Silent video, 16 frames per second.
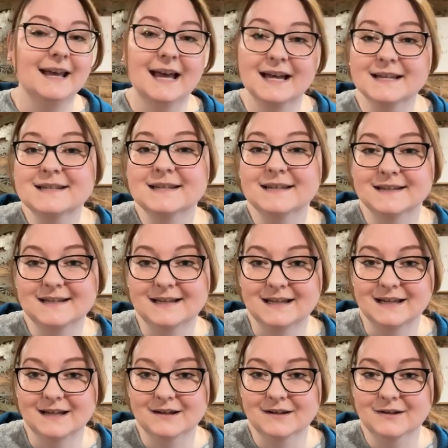
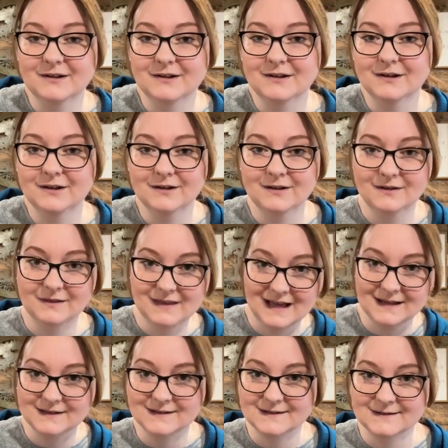entity
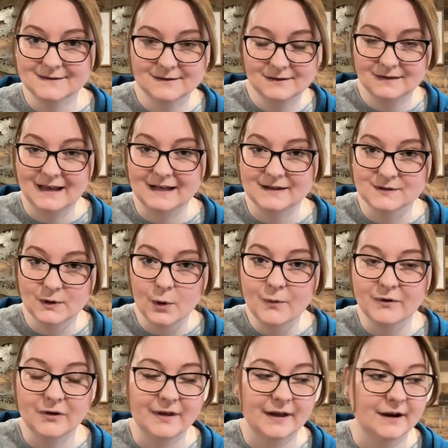that's that's
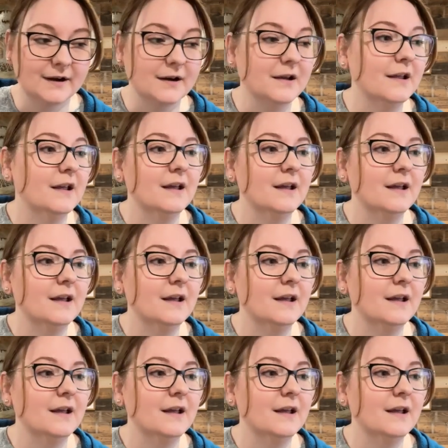over there.